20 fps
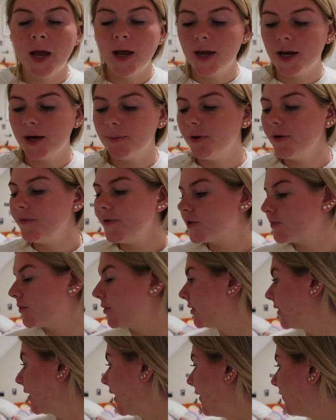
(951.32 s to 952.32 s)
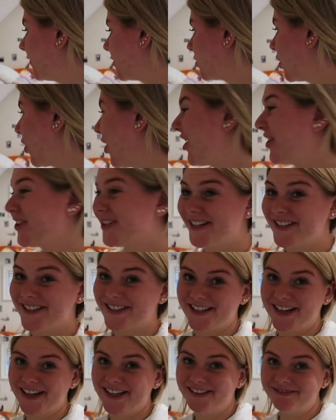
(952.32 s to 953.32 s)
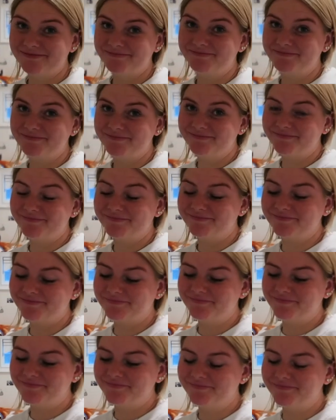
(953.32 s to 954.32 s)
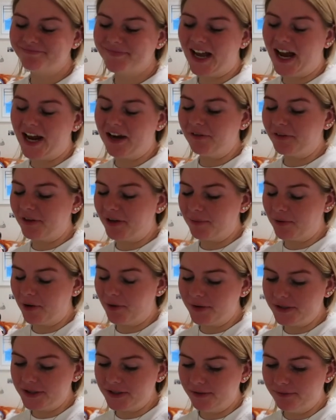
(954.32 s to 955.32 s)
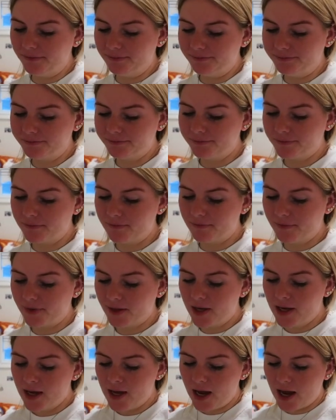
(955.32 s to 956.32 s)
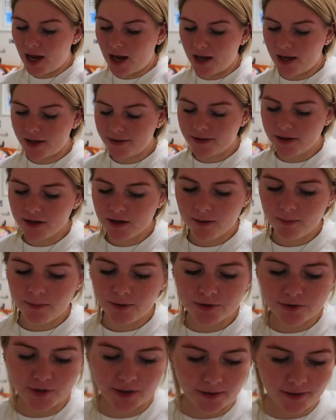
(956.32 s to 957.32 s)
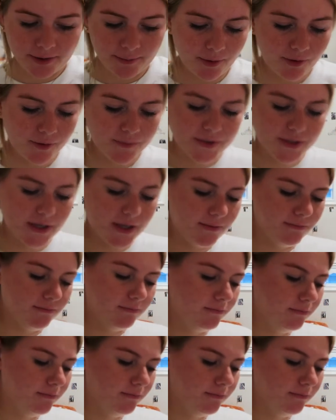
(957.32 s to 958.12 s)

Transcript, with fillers: in a perfect world, I'd have this all done tonight. I don't think I'm going to. I think I'm gonna try to clean my room tonight.